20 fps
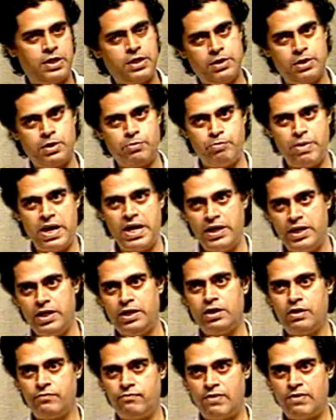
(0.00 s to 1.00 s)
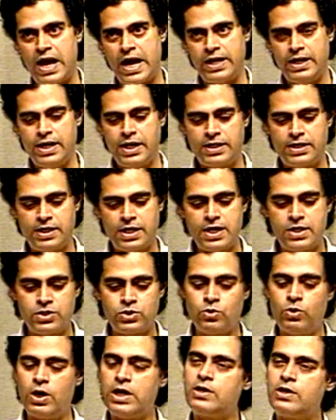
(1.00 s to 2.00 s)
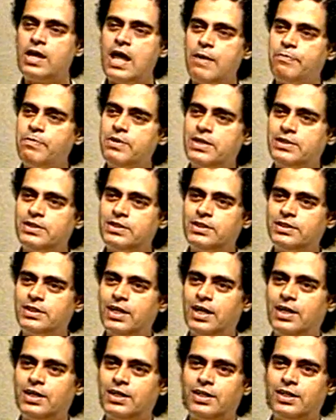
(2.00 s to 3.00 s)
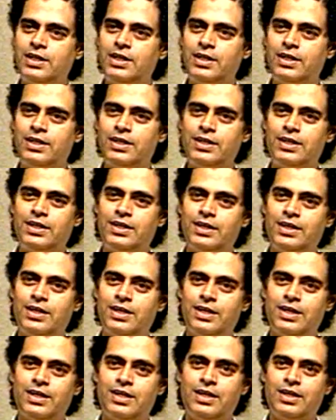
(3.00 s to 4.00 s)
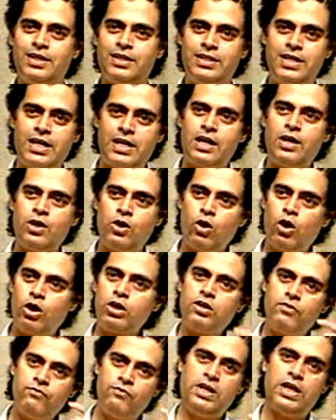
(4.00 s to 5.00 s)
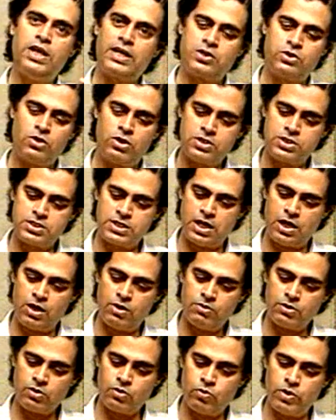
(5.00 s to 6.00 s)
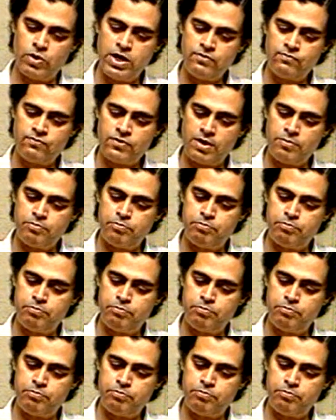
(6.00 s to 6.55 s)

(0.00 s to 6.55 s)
the bending of electric. So what will happen as a result? There are a lot of electrons now going from